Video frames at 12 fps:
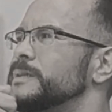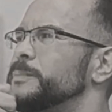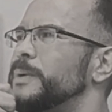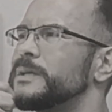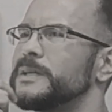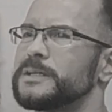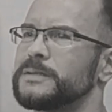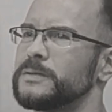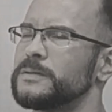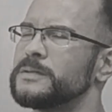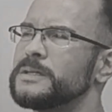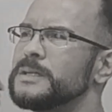You buy like
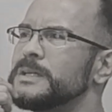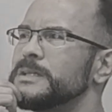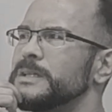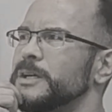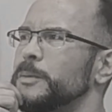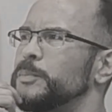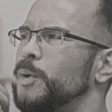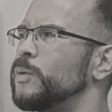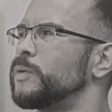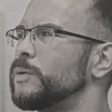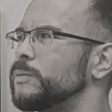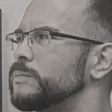a
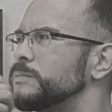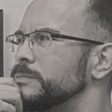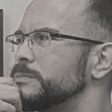polo